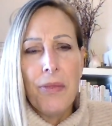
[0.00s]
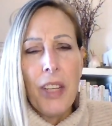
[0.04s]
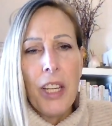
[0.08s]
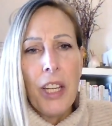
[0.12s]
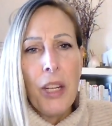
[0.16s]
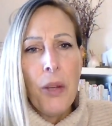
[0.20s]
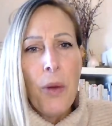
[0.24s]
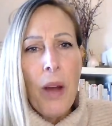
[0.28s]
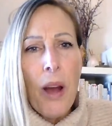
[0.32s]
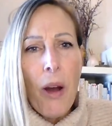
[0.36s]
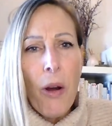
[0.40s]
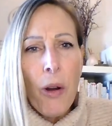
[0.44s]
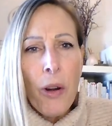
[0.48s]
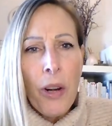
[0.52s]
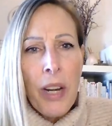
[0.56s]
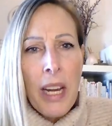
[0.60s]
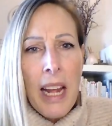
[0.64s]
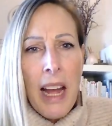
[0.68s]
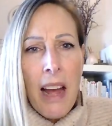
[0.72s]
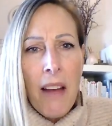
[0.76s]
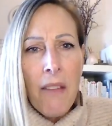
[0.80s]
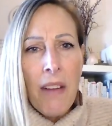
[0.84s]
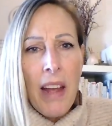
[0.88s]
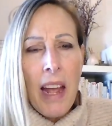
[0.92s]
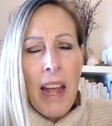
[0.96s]
You already
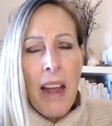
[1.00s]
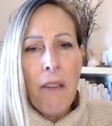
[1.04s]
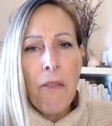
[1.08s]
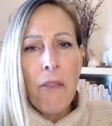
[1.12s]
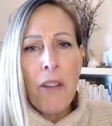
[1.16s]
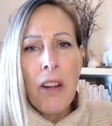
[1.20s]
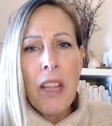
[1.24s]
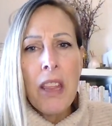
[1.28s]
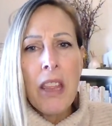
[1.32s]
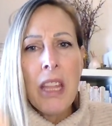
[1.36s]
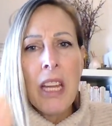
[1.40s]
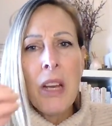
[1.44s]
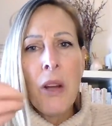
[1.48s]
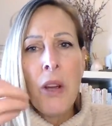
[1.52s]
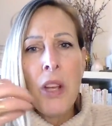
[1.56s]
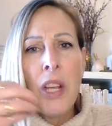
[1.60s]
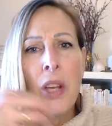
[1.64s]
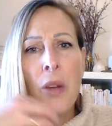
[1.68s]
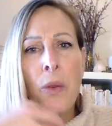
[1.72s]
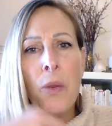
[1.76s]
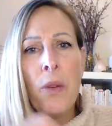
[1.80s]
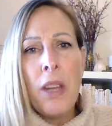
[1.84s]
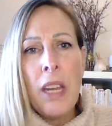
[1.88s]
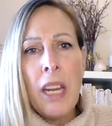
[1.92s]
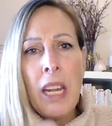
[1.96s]
have everything
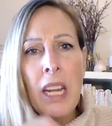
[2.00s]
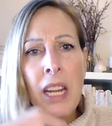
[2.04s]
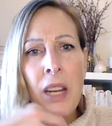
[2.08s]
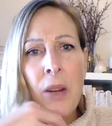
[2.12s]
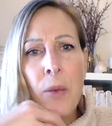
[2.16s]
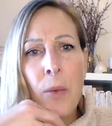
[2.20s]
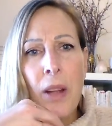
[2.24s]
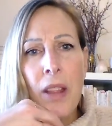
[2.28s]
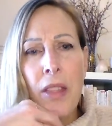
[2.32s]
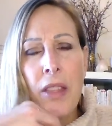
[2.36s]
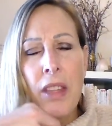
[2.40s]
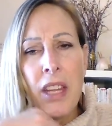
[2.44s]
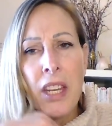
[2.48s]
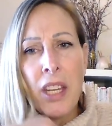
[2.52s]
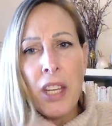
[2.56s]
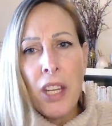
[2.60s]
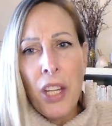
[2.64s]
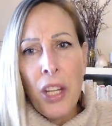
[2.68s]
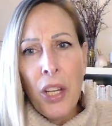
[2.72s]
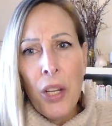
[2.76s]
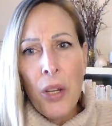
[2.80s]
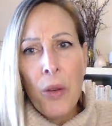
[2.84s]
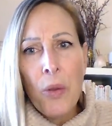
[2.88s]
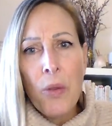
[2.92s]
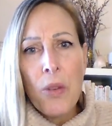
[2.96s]
you need within
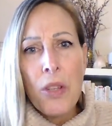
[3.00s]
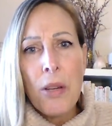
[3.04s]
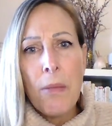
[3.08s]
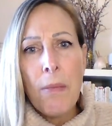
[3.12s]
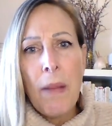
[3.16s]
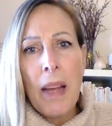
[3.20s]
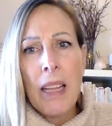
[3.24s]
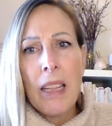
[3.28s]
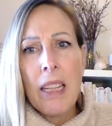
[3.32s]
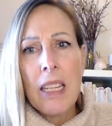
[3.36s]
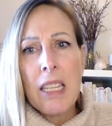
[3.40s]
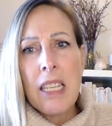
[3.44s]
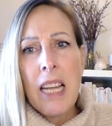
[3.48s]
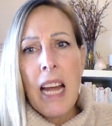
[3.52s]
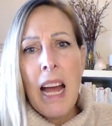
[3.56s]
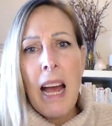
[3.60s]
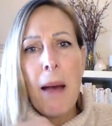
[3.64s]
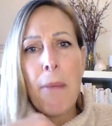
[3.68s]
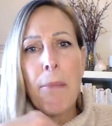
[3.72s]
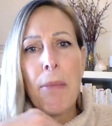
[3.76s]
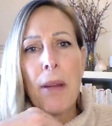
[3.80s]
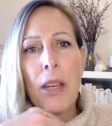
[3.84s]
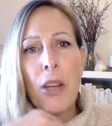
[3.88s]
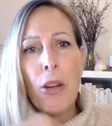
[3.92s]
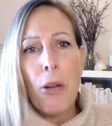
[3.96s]
you to make this
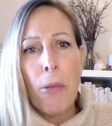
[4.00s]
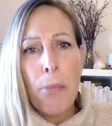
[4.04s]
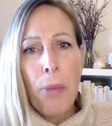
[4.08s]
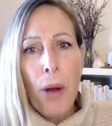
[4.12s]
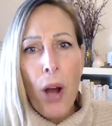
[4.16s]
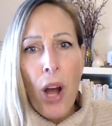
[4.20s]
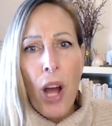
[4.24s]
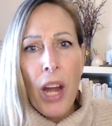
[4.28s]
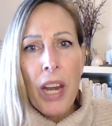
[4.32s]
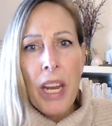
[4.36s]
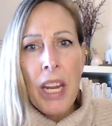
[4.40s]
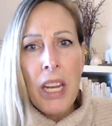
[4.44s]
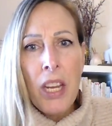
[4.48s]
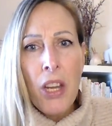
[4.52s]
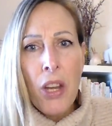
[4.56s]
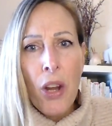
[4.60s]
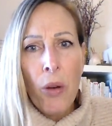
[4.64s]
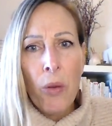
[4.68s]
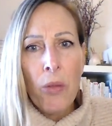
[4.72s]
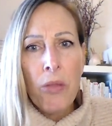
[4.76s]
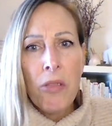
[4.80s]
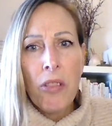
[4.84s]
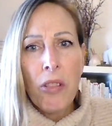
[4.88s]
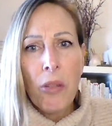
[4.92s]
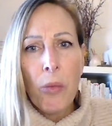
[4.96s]
happen. Your body
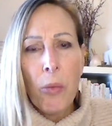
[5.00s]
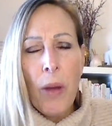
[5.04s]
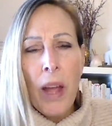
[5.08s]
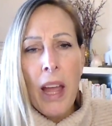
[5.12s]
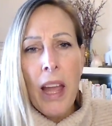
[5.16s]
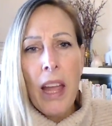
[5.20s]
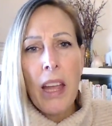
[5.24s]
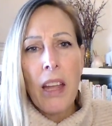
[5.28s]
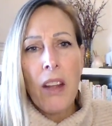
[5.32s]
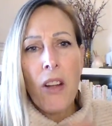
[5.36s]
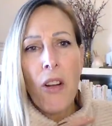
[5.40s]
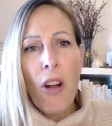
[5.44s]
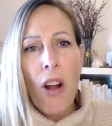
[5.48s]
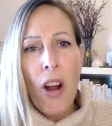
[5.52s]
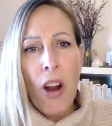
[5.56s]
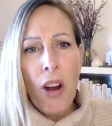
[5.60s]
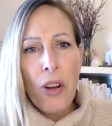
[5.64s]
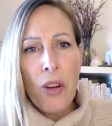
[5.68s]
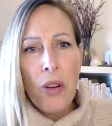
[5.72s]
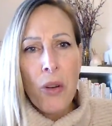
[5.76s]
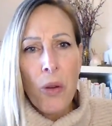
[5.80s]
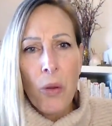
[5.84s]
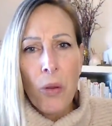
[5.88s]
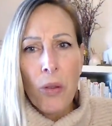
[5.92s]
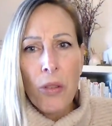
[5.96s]
knows the way. Your
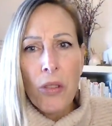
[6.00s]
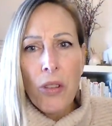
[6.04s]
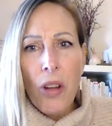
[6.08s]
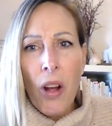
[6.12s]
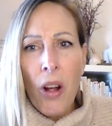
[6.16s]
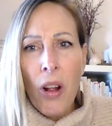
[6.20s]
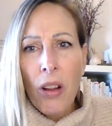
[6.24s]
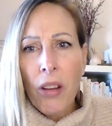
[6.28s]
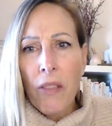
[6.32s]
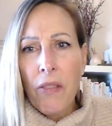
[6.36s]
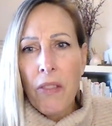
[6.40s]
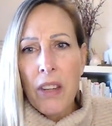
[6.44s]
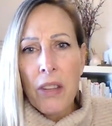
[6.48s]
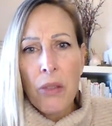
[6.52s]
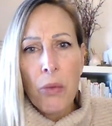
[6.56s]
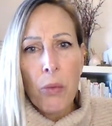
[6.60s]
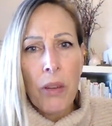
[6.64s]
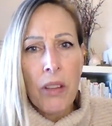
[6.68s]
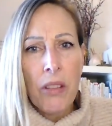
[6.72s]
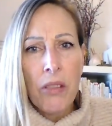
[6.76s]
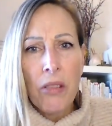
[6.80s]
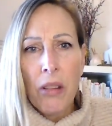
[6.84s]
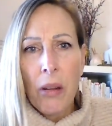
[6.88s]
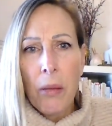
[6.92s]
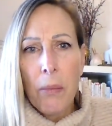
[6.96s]
heart holds all of this
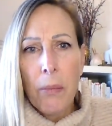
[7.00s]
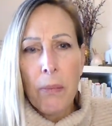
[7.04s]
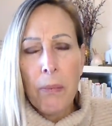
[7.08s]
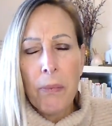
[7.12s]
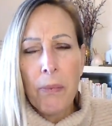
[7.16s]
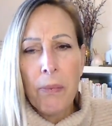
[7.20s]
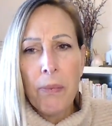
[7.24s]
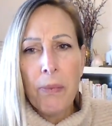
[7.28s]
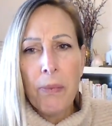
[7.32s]
wisdom.